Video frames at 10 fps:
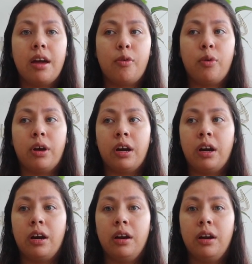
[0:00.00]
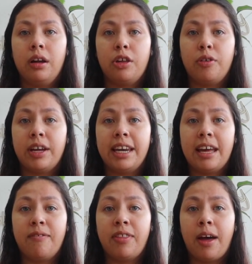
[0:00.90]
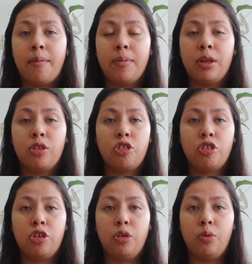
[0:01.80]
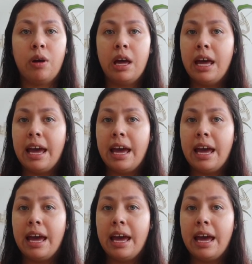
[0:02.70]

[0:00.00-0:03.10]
or you could give them to